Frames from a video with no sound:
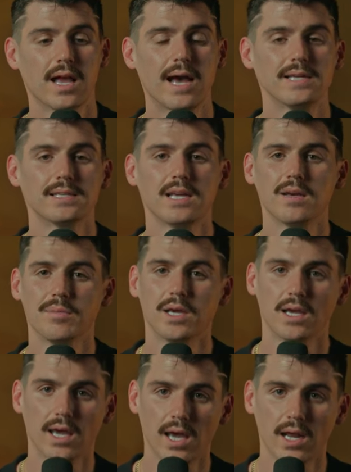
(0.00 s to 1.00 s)
guys, it hit me
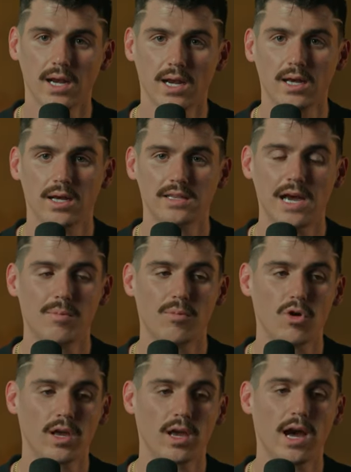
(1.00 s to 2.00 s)
again. That
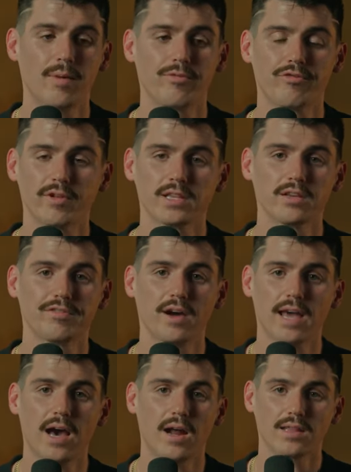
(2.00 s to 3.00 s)
morning, I'm freaked the fuck out.